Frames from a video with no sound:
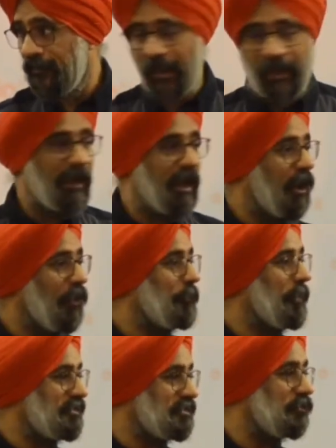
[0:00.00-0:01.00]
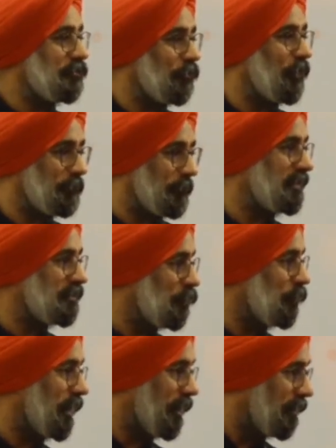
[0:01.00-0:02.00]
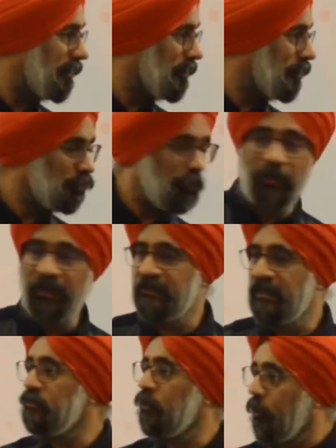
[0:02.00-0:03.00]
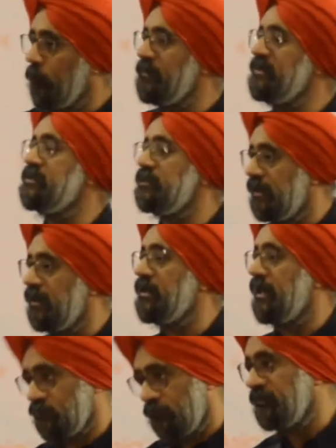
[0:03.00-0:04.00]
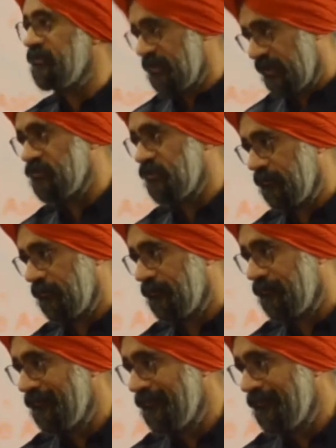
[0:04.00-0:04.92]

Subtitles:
And what better way to maintain the obesity index of this nation,